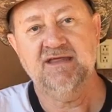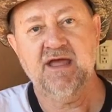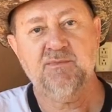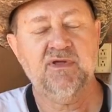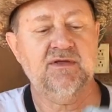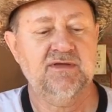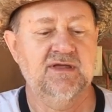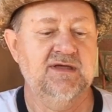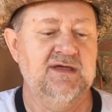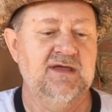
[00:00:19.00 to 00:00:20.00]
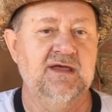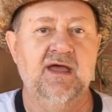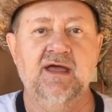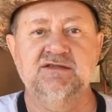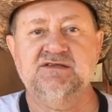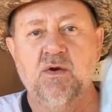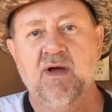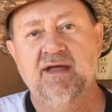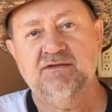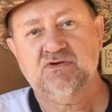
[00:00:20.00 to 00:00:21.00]
camping. And so
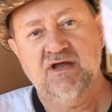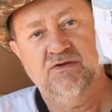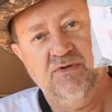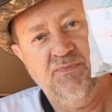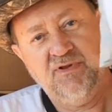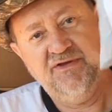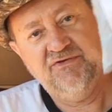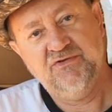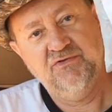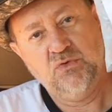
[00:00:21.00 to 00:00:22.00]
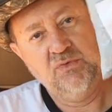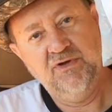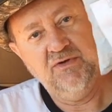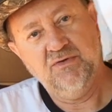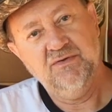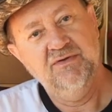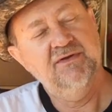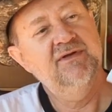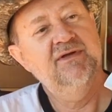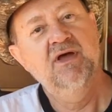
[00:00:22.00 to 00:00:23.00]
I tried to replace the reel.
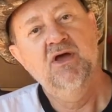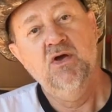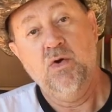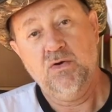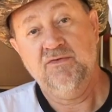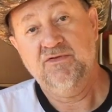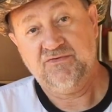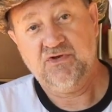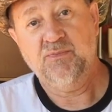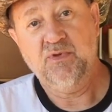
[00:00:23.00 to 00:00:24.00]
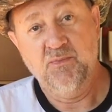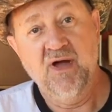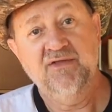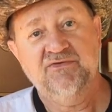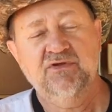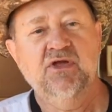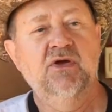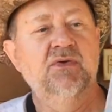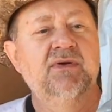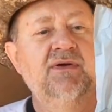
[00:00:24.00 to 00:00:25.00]
Ordered this a couple of months
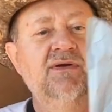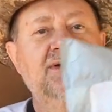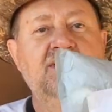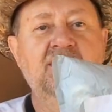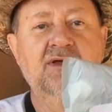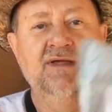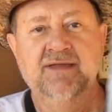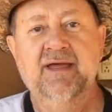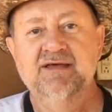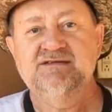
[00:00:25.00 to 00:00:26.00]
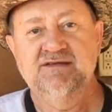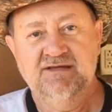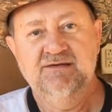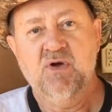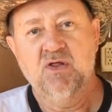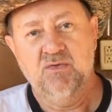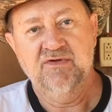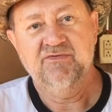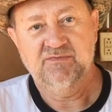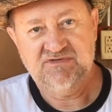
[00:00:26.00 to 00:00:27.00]
ago. Yes, it came all the way
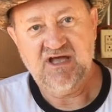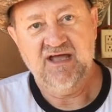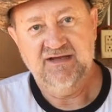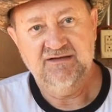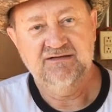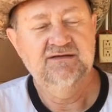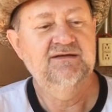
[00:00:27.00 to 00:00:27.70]
from China.